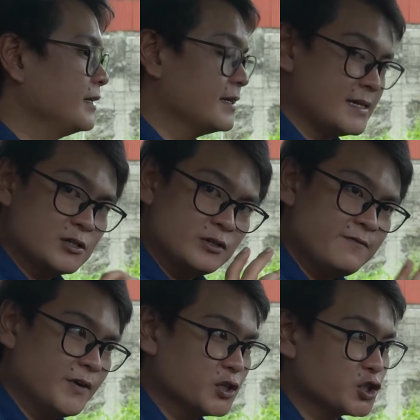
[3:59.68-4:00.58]
It's actually
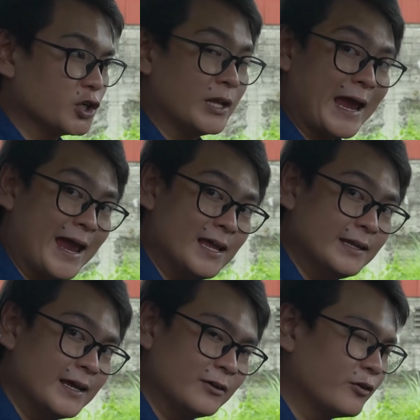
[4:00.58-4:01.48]
functional
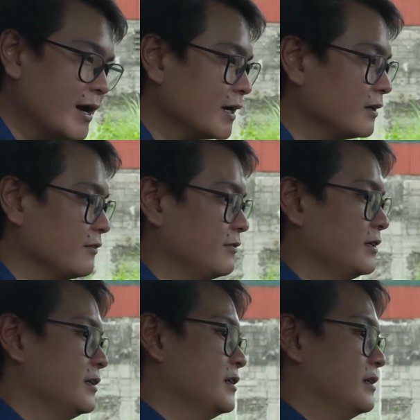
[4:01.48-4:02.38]
and interactive.
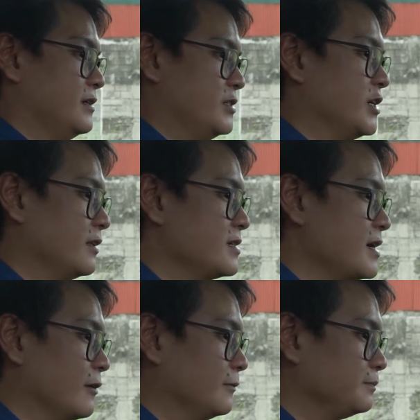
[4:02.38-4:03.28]
Now, check this
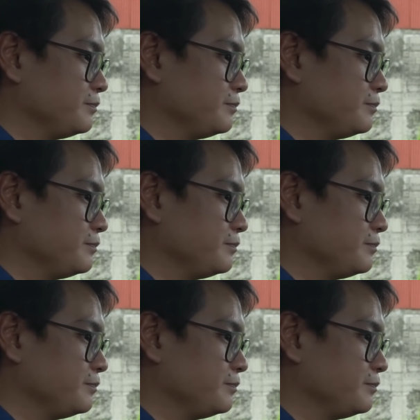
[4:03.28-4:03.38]
out.